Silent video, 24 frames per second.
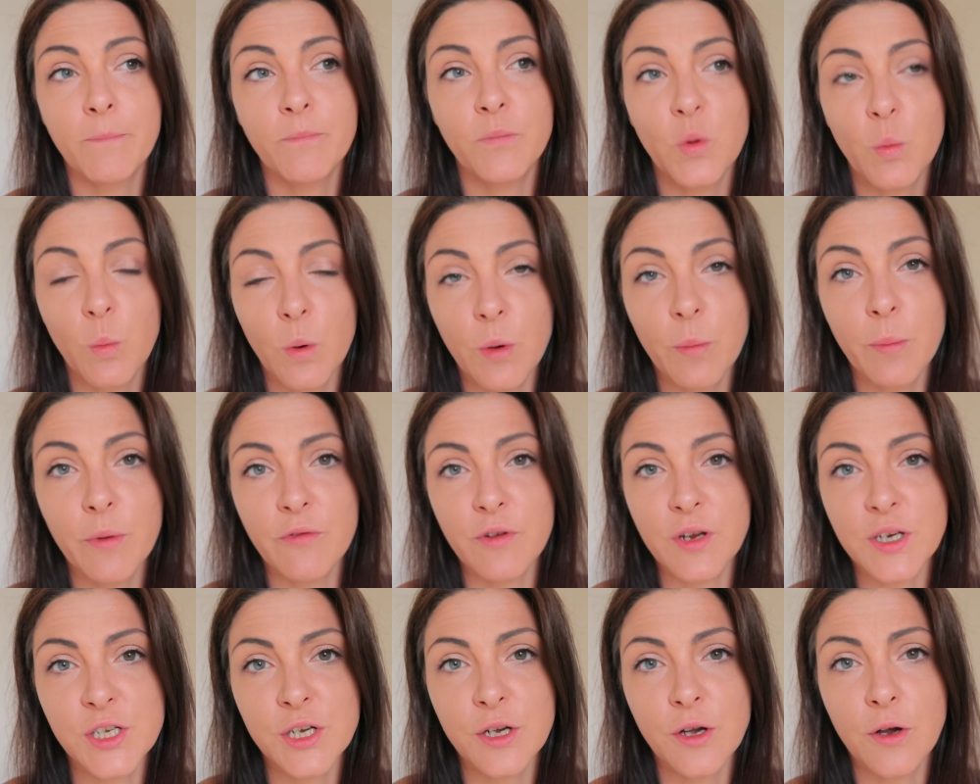There will be
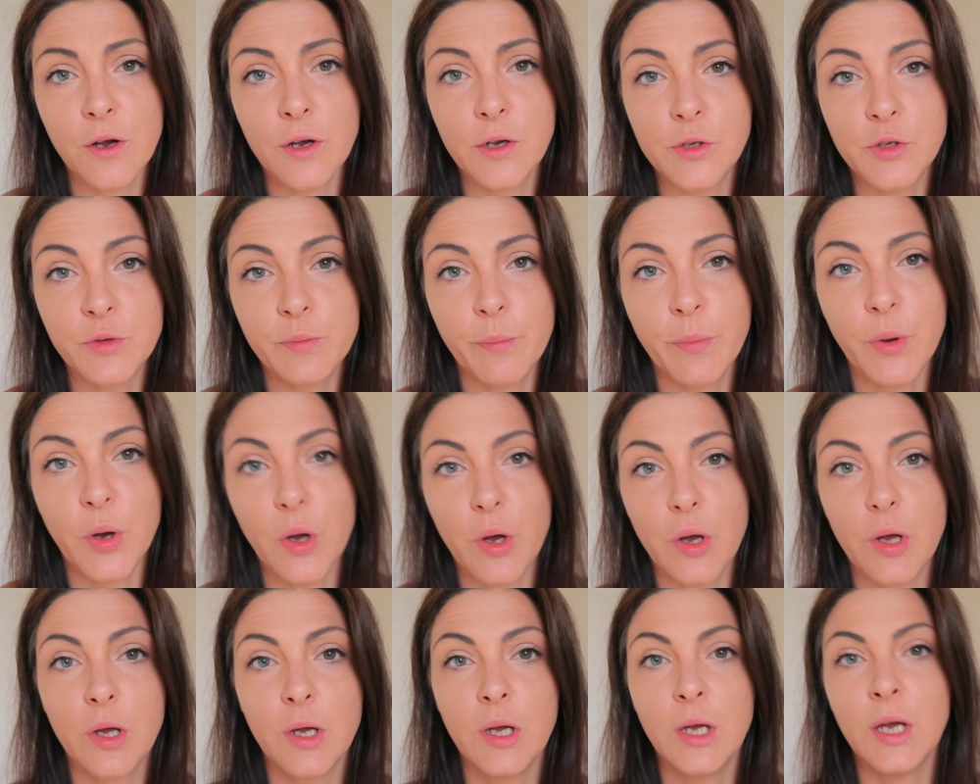videos,
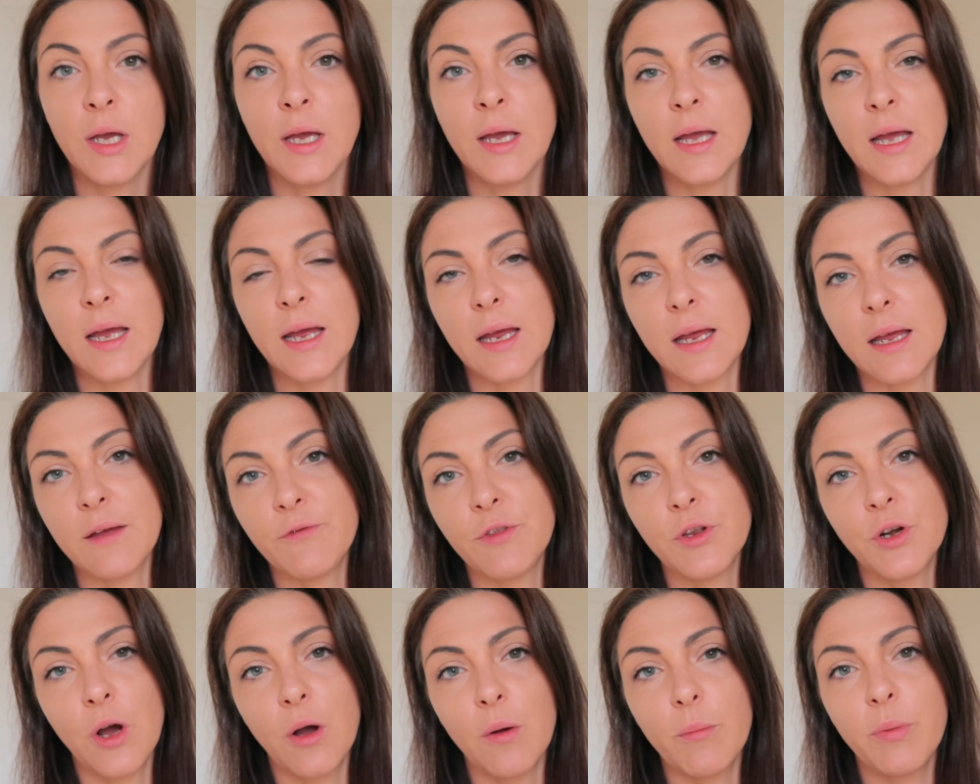but if
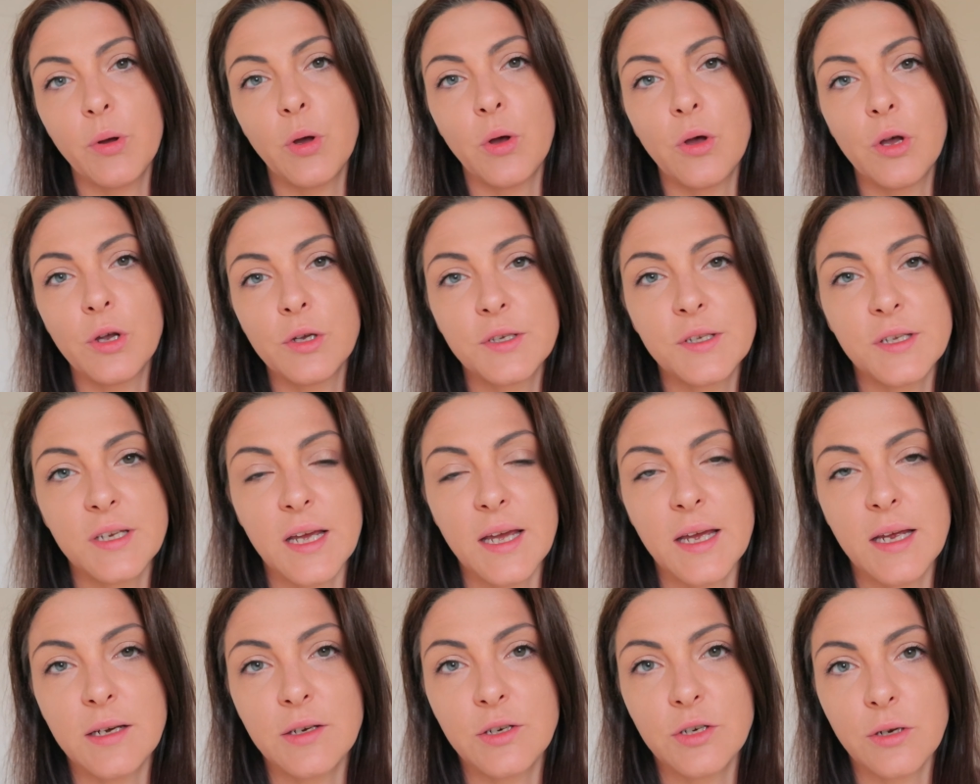they're not
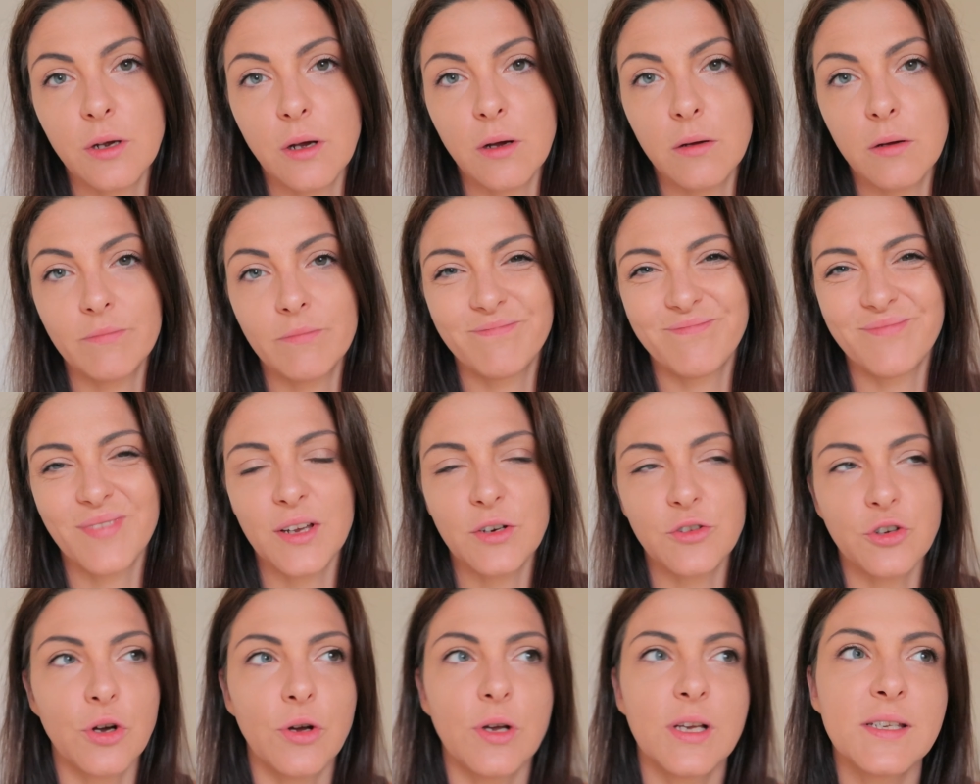posted,
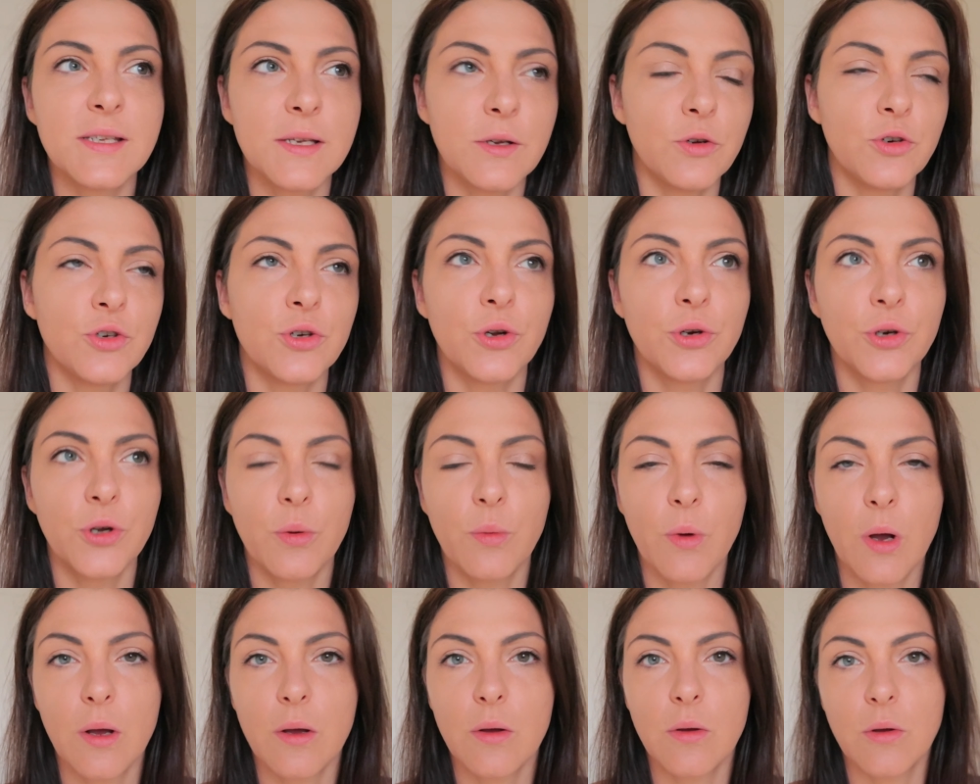I still don't know
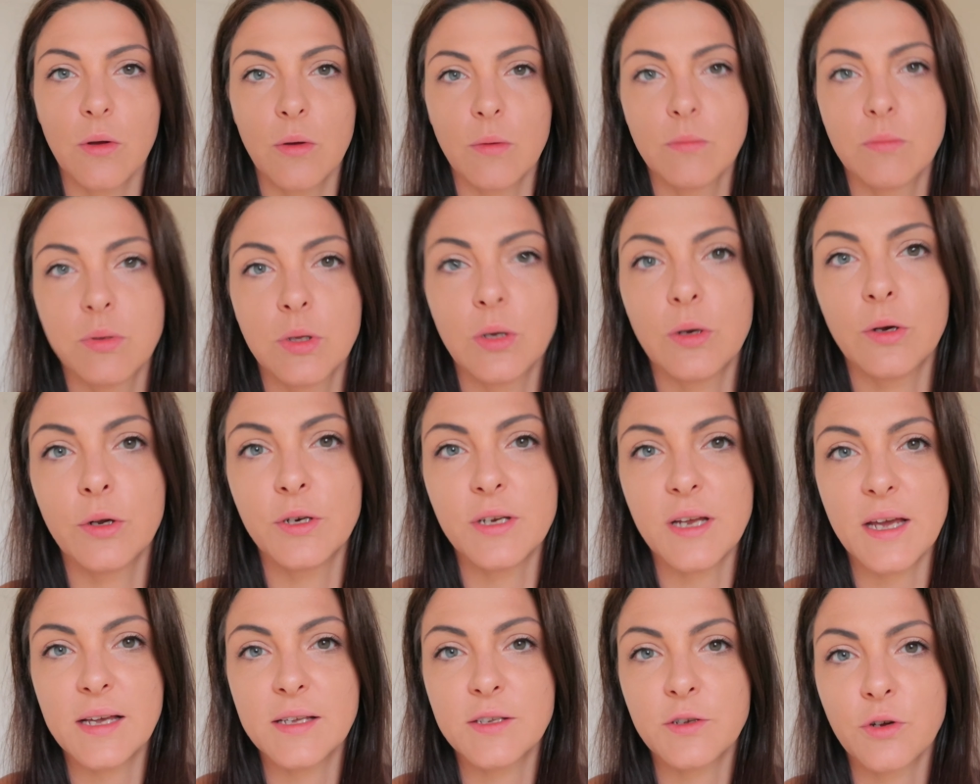what upload
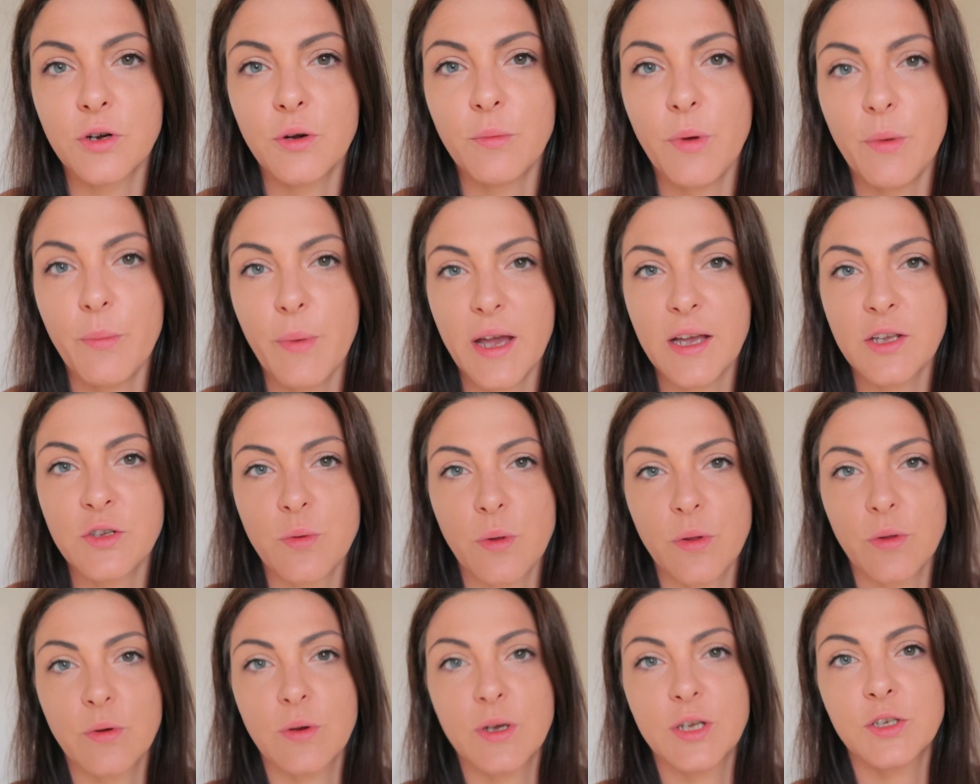day is going to be best,
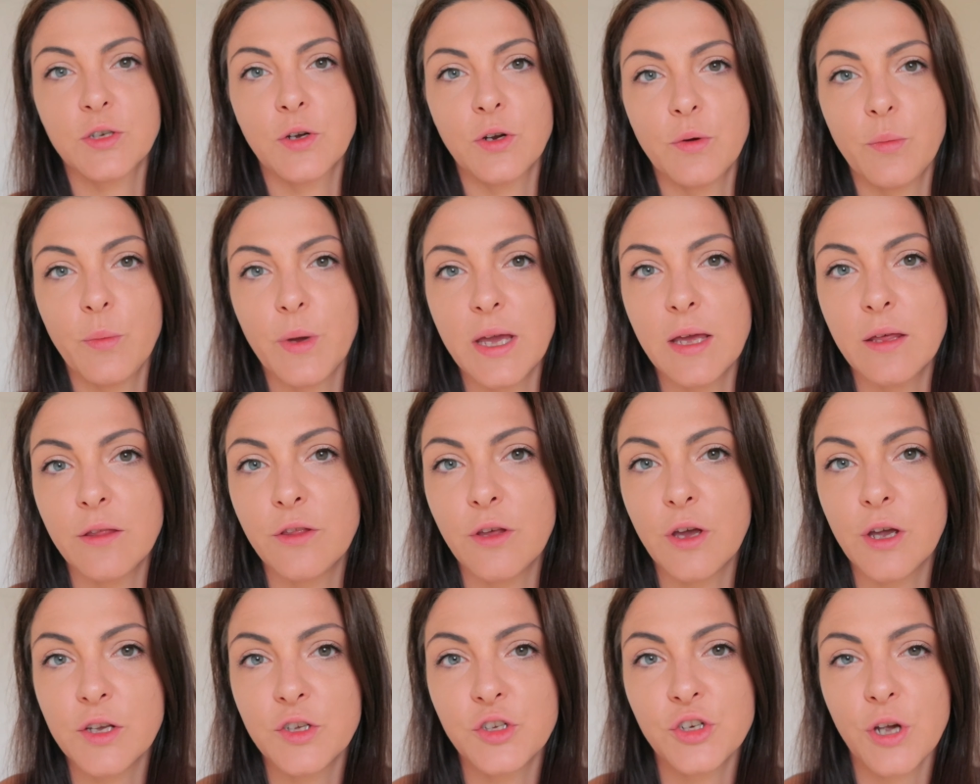whether it's going to be a
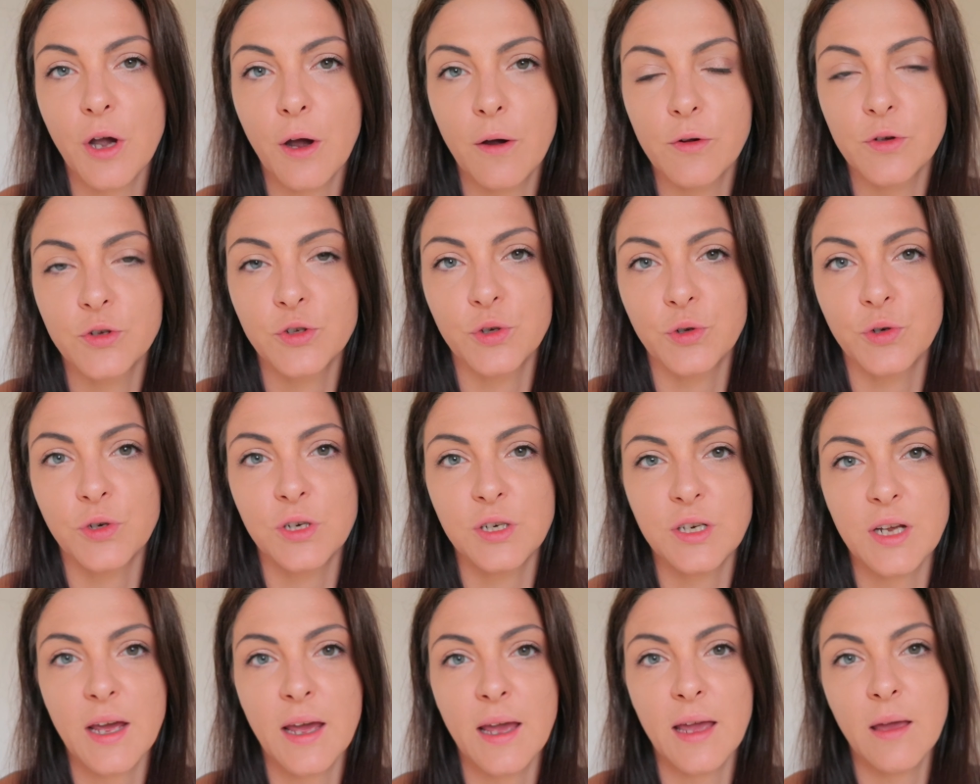Thursday or a
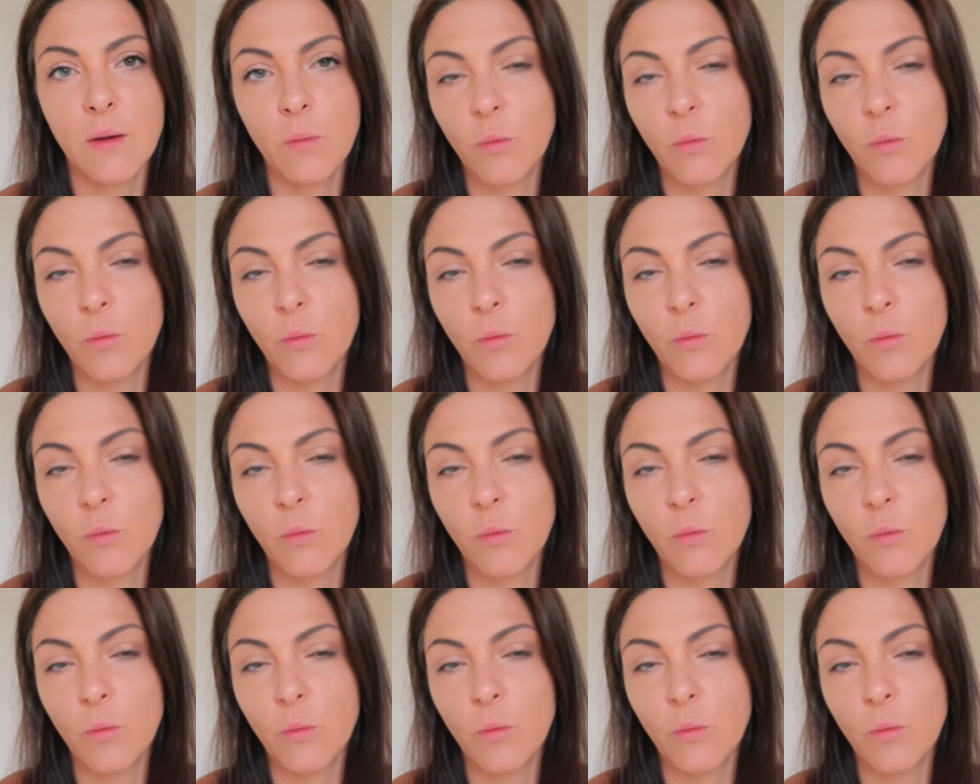Sunday.